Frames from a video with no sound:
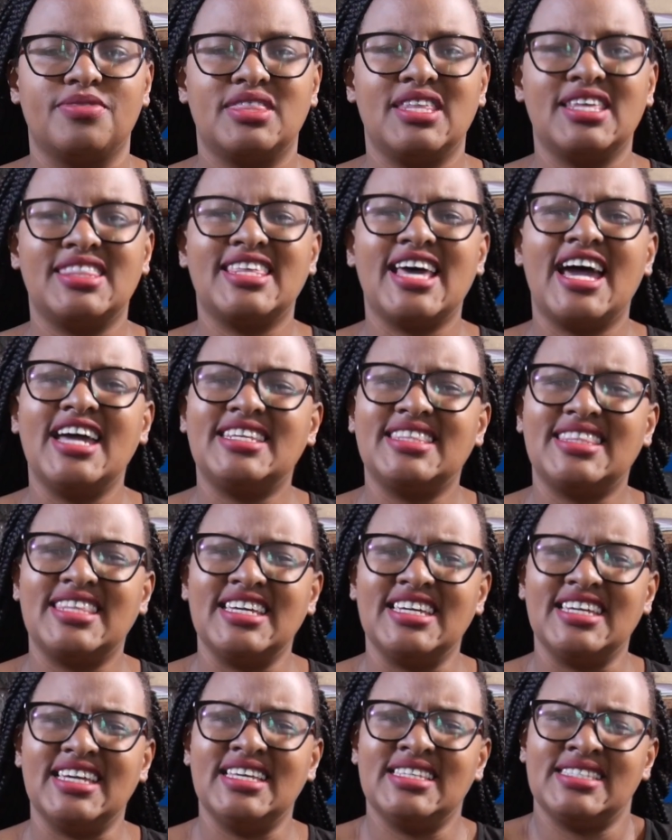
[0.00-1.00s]
The third
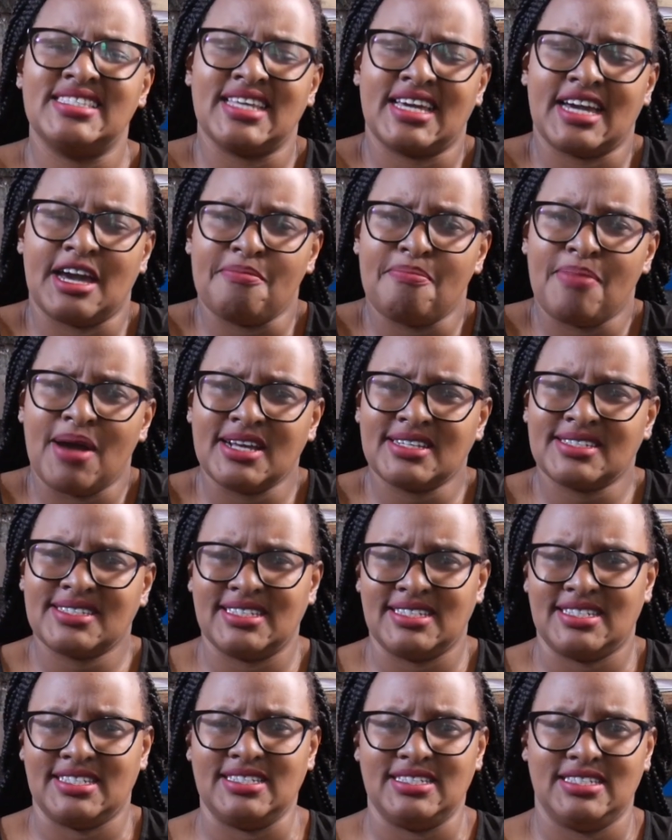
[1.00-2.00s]
thing is the
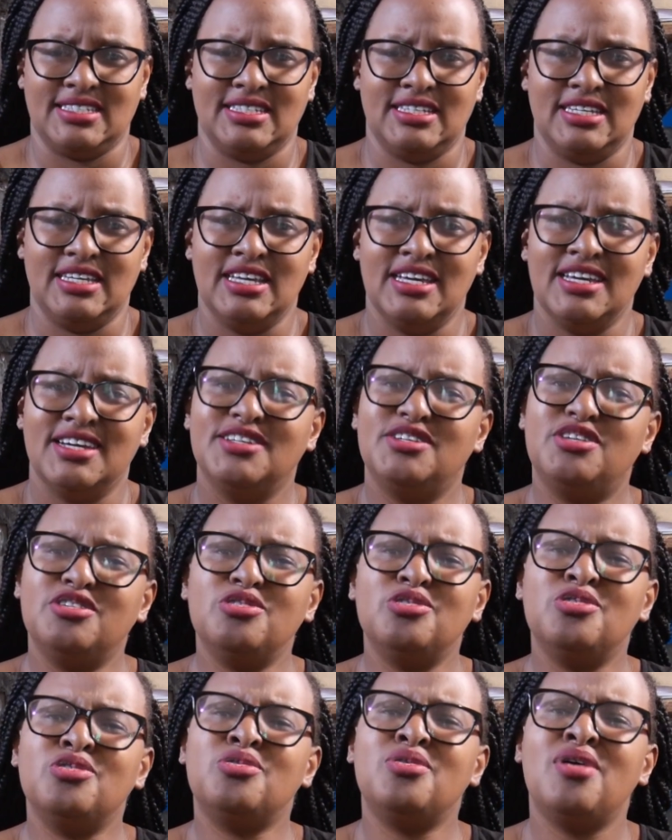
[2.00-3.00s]
capacity. Do
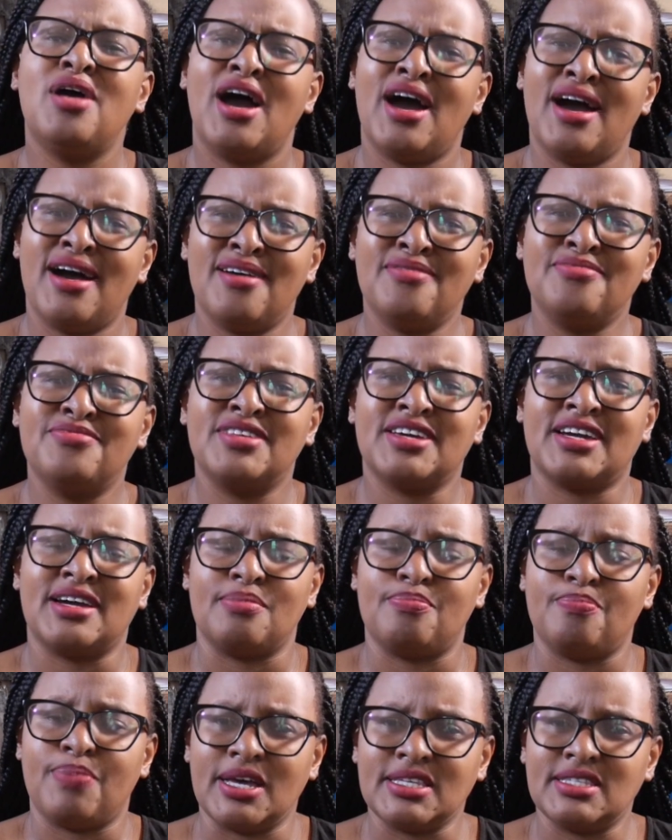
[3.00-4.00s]
you have the
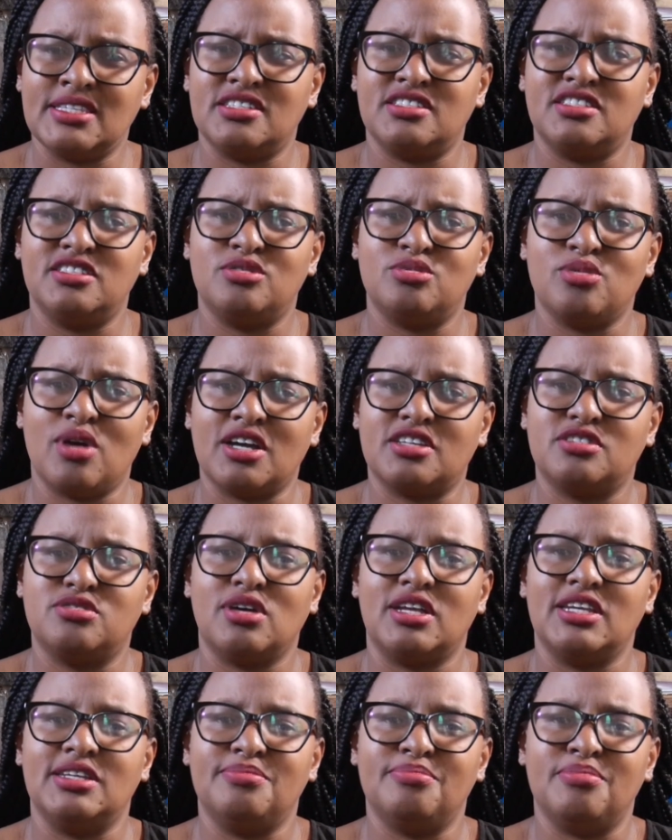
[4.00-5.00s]
capacity to
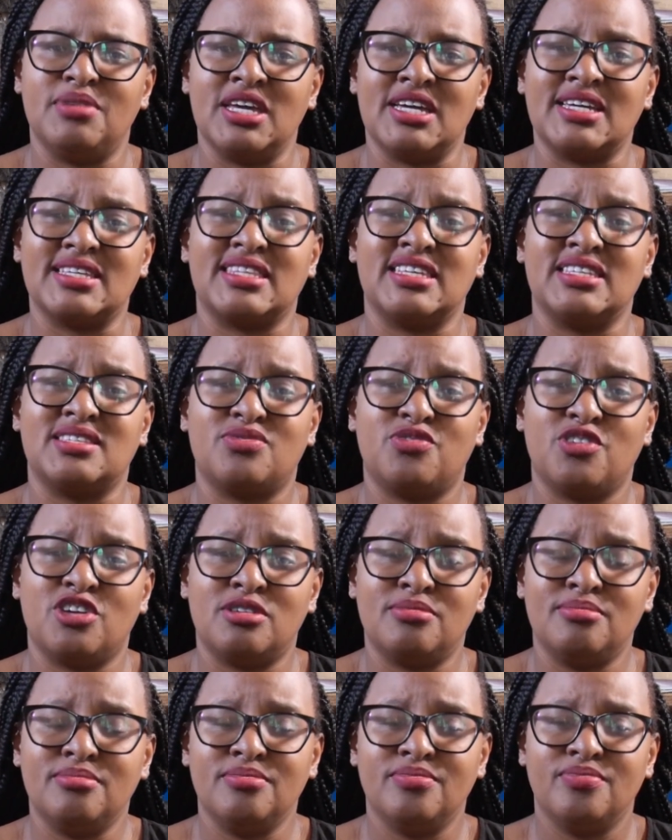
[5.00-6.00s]
actually make this
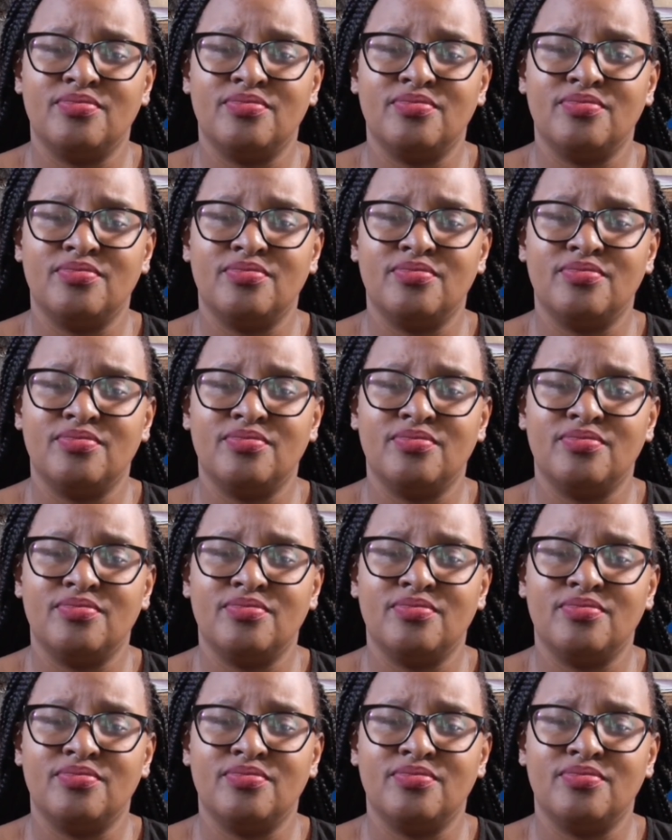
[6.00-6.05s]
film?